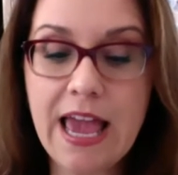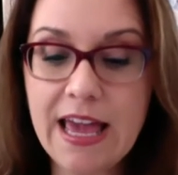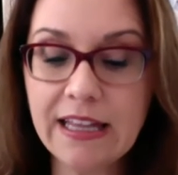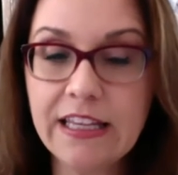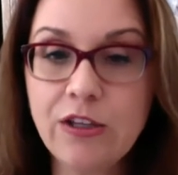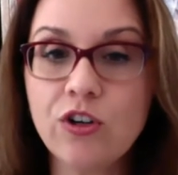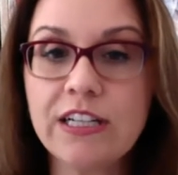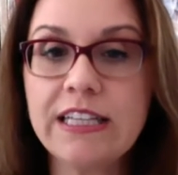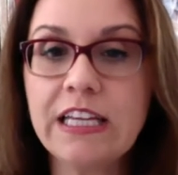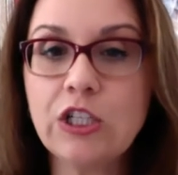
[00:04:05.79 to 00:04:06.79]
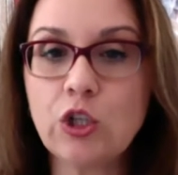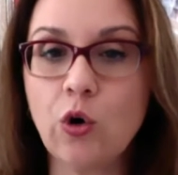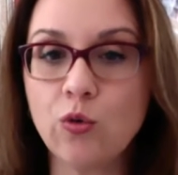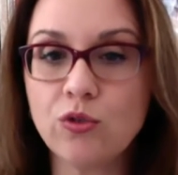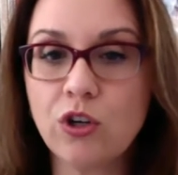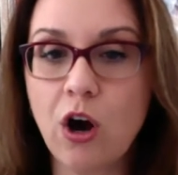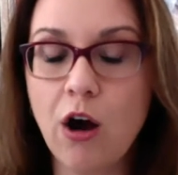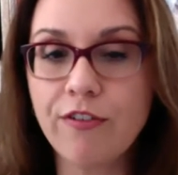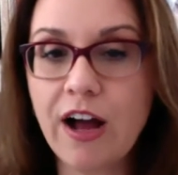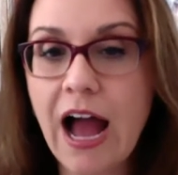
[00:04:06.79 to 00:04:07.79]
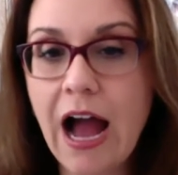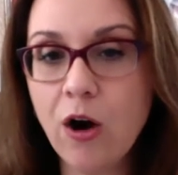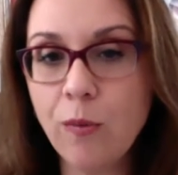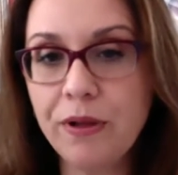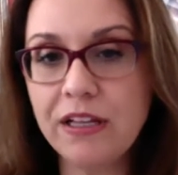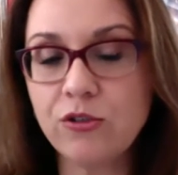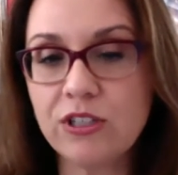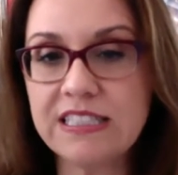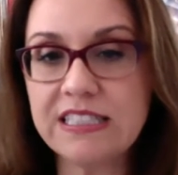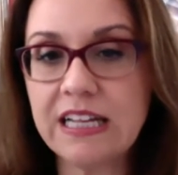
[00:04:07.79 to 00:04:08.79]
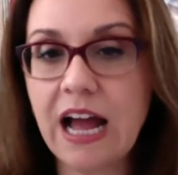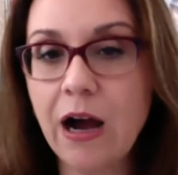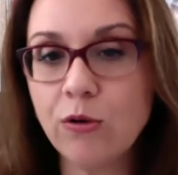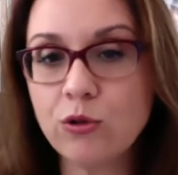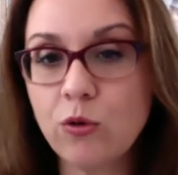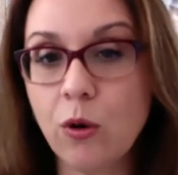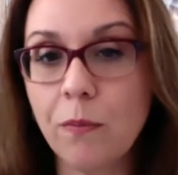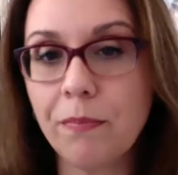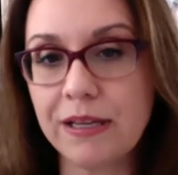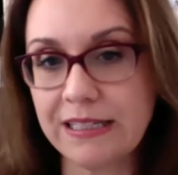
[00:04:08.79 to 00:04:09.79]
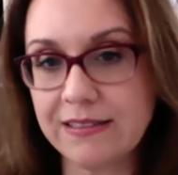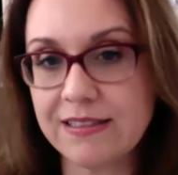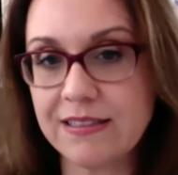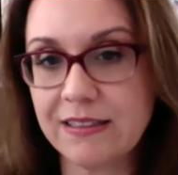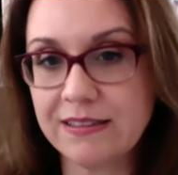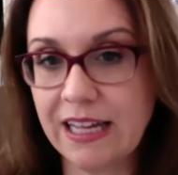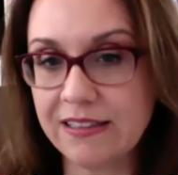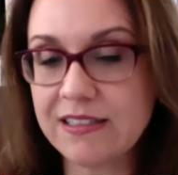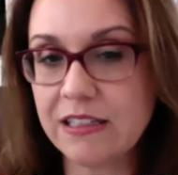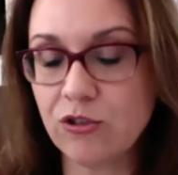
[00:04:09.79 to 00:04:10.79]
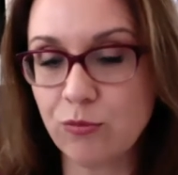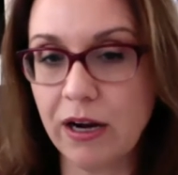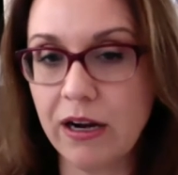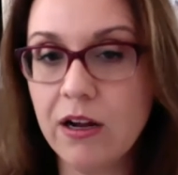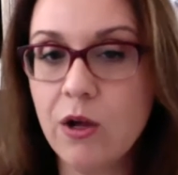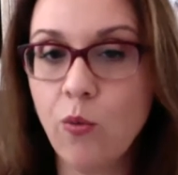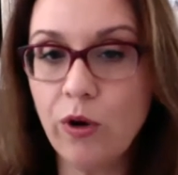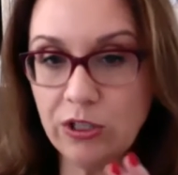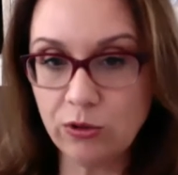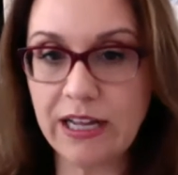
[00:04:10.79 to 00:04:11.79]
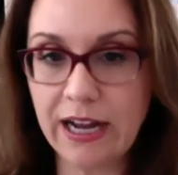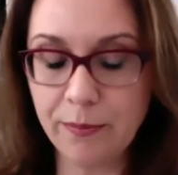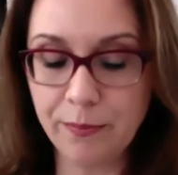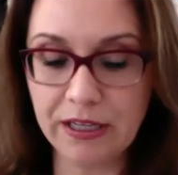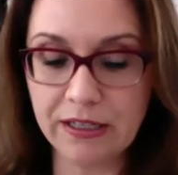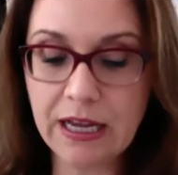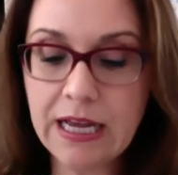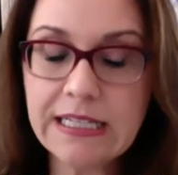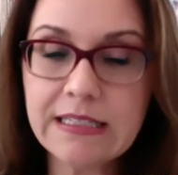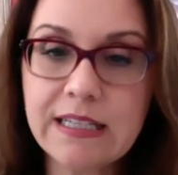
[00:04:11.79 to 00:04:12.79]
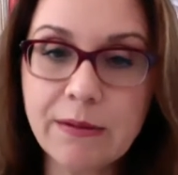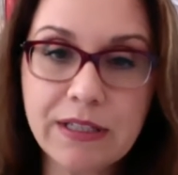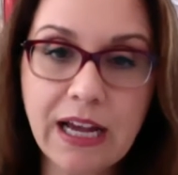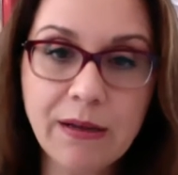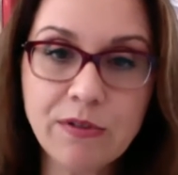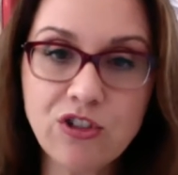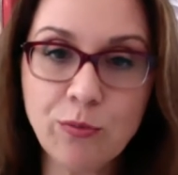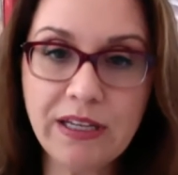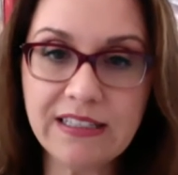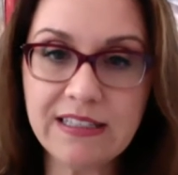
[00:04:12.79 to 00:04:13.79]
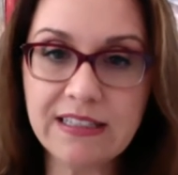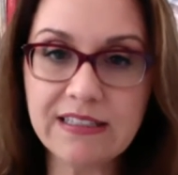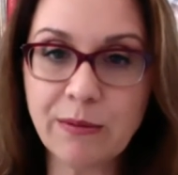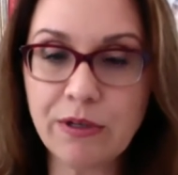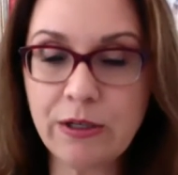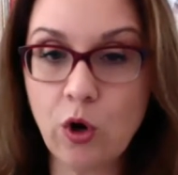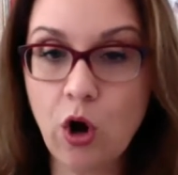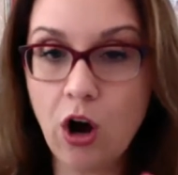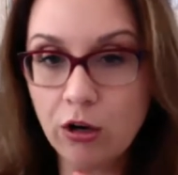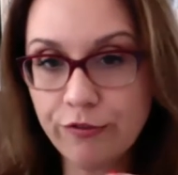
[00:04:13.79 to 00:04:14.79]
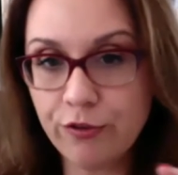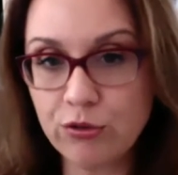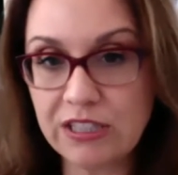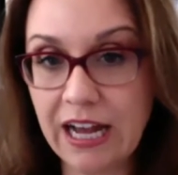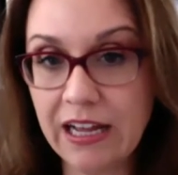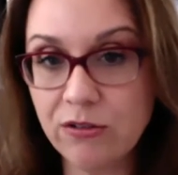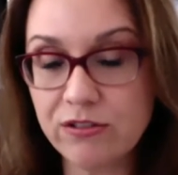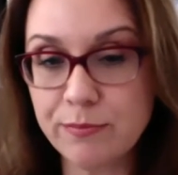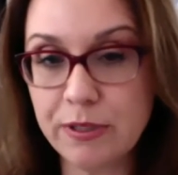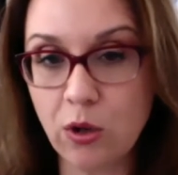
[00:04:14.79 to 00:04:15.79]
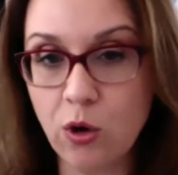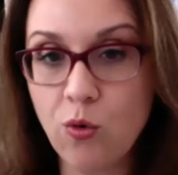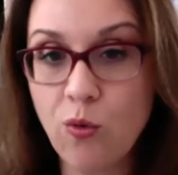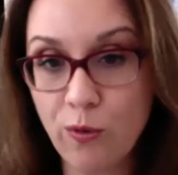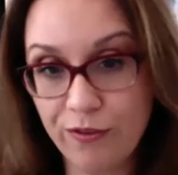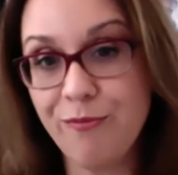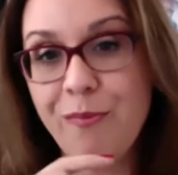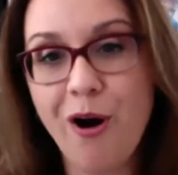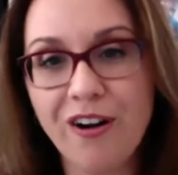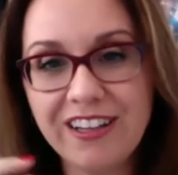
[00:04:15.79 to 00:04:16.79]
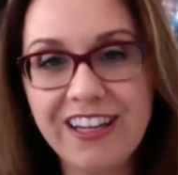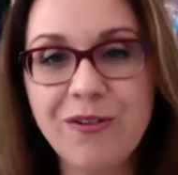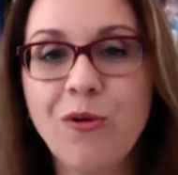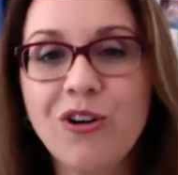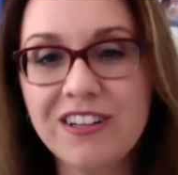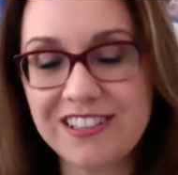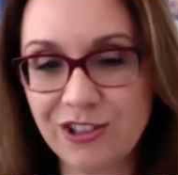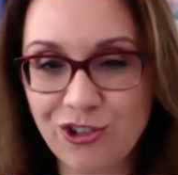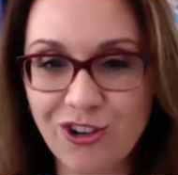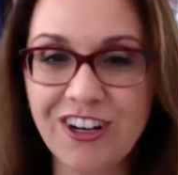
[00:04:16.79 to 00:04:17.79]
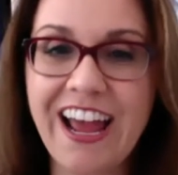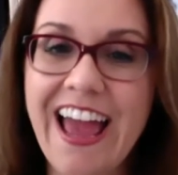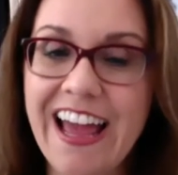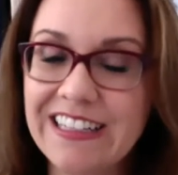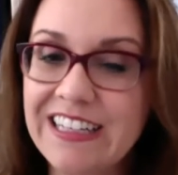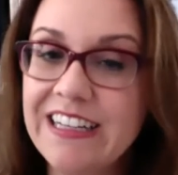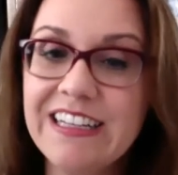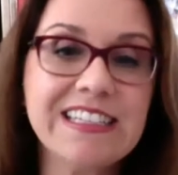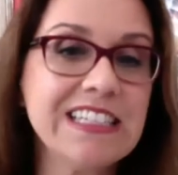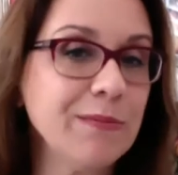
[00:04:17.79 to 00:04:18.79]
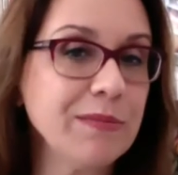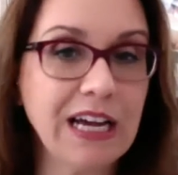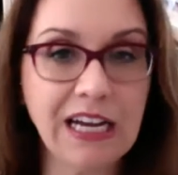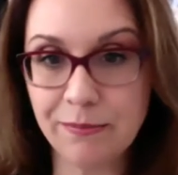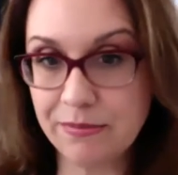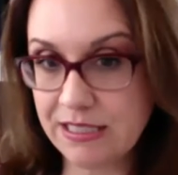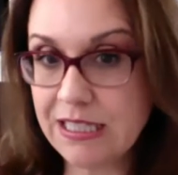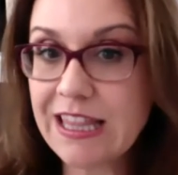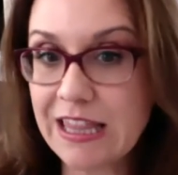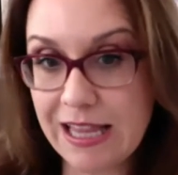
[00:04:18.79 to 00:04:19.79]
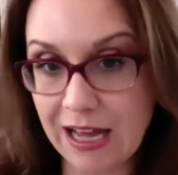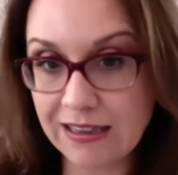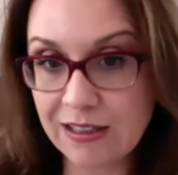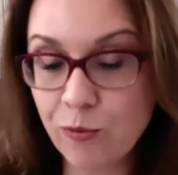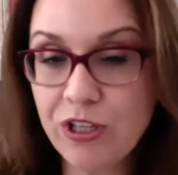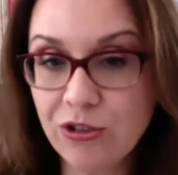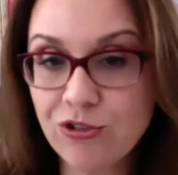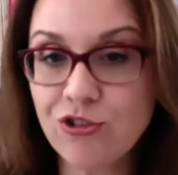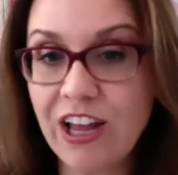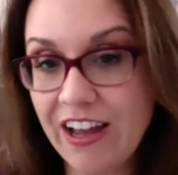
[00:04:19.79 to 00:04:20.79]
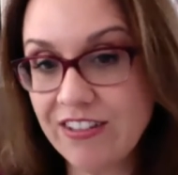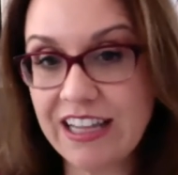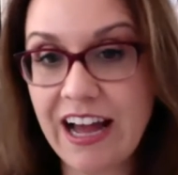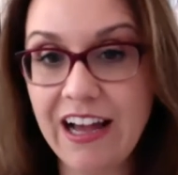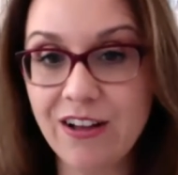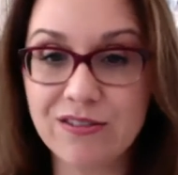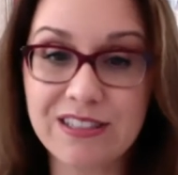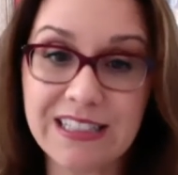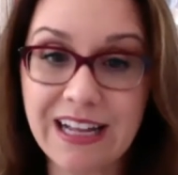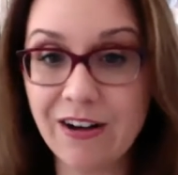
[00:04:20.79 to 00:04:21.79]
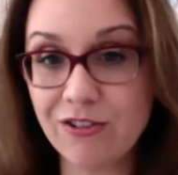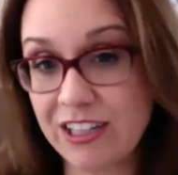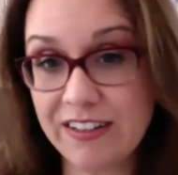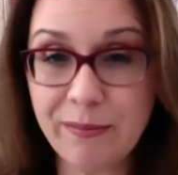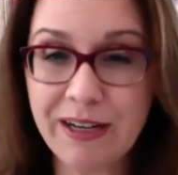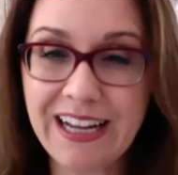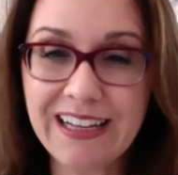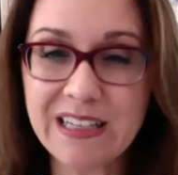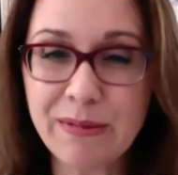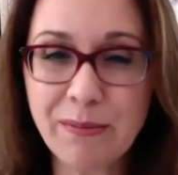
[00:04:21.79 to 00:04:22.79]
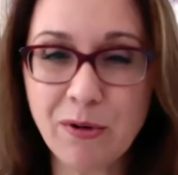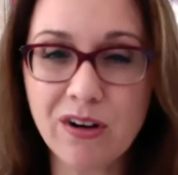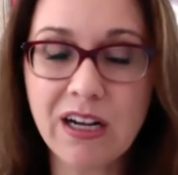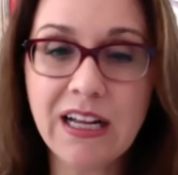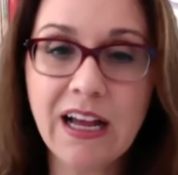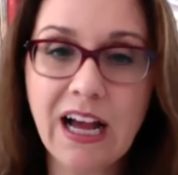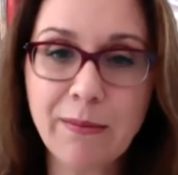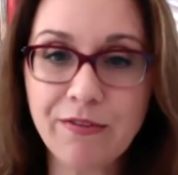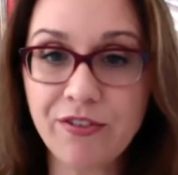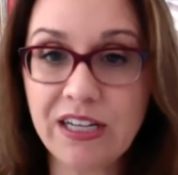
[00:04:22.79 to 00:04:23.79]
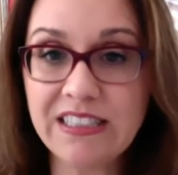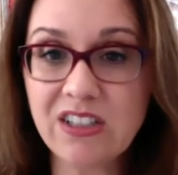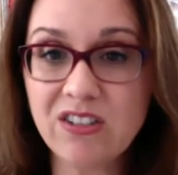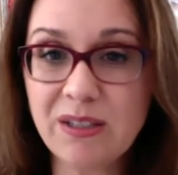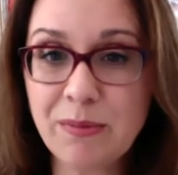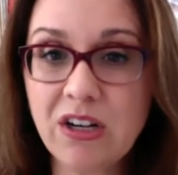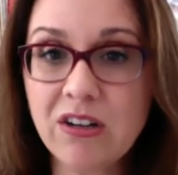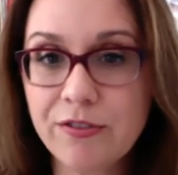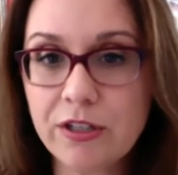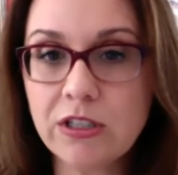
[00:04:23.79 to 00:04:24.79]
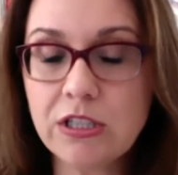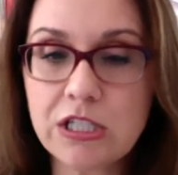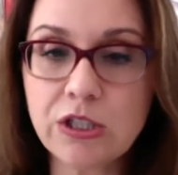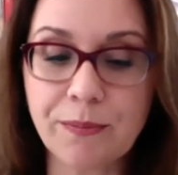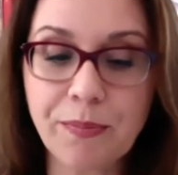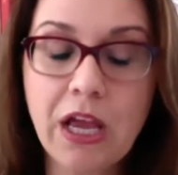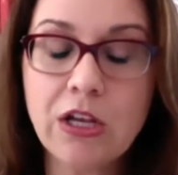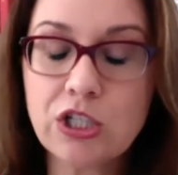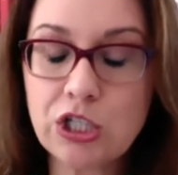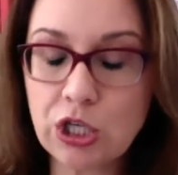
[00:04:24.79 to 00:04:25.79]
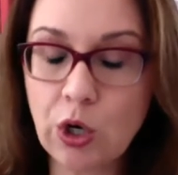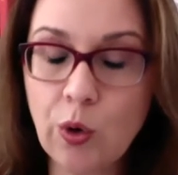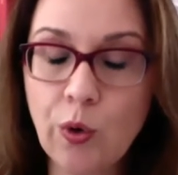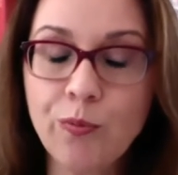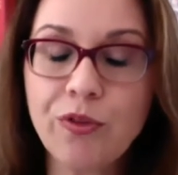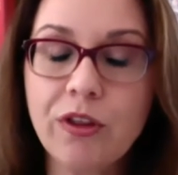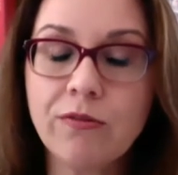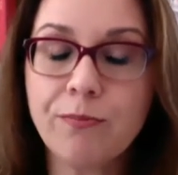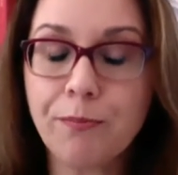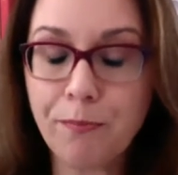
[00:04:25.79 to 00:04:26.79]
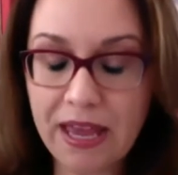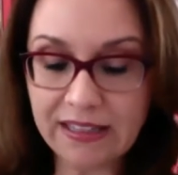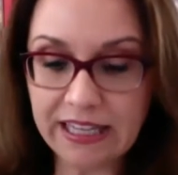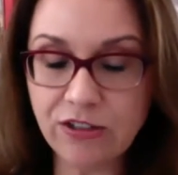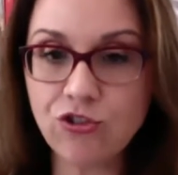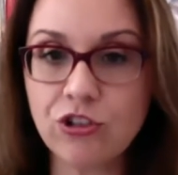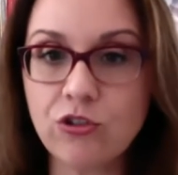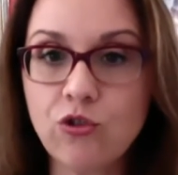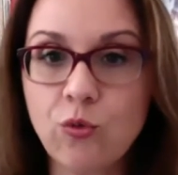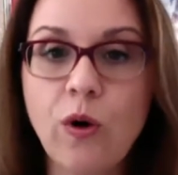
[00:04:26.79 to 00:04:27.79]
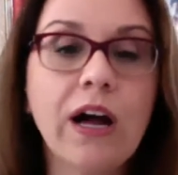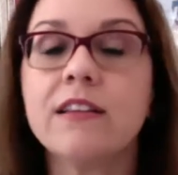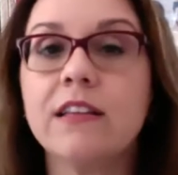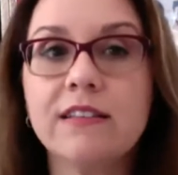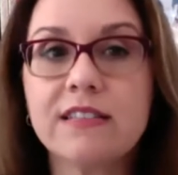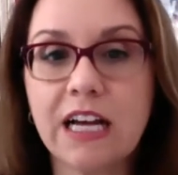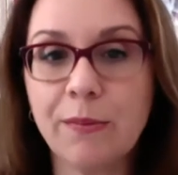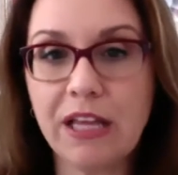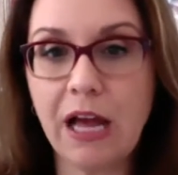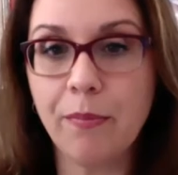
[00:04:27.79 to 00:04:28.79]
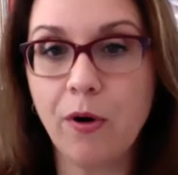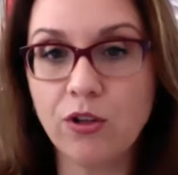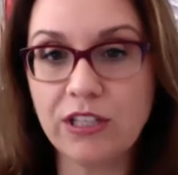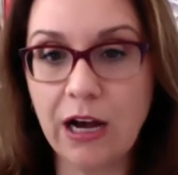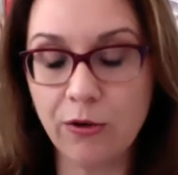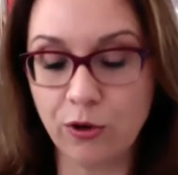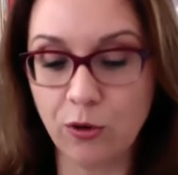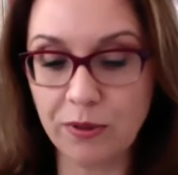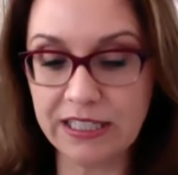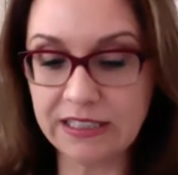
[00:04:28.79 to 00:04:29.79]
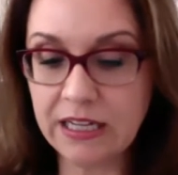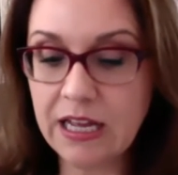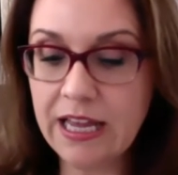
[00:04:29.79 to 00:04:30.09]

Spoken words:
And you're going to take note of how Pinterest auto-completes that search bar when you type in. Sometimes you may see some little colorful tiles below with more keywords that you're going to add, sometimes not. We used to have the tiles, now not everybody has them anymore. I'm afraid they're going to be gone for good soon. So pay attention to what is coming up on the autocomplete.